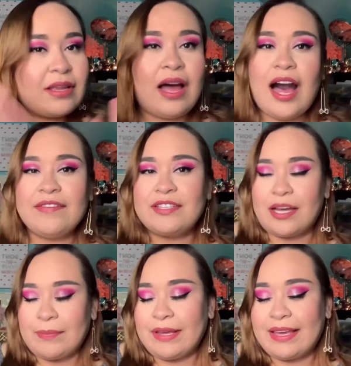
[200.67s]
off
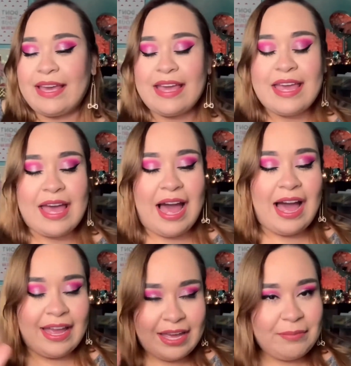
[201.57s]
topic
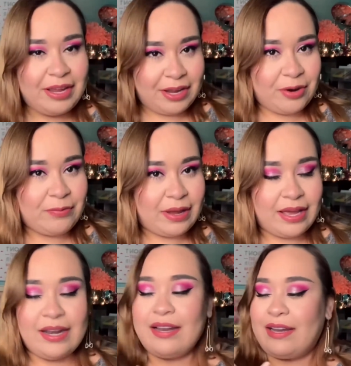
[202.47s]
I had my hair
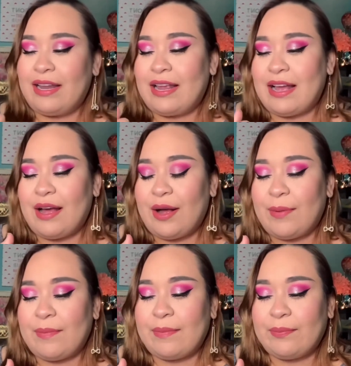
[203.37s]
red.
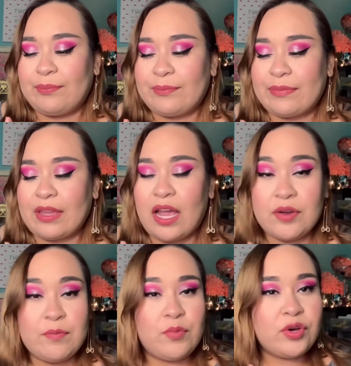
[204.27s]
Um, I
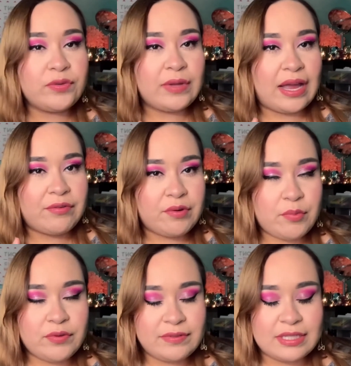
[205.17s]
removed I
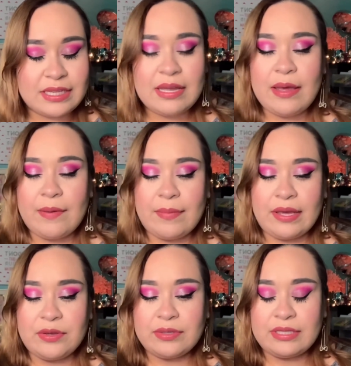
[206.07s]
removed it by
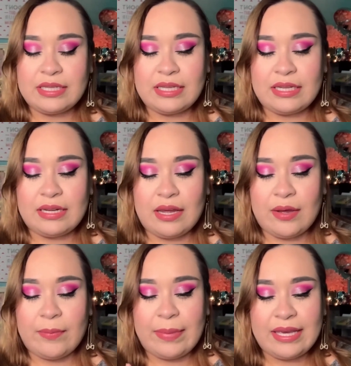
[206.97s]
using
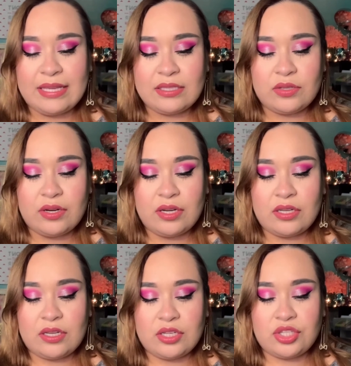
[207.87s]
uh, baking soda,
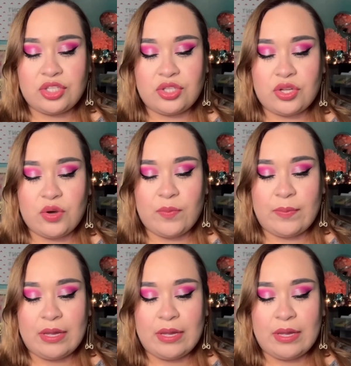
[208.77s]
dish soap,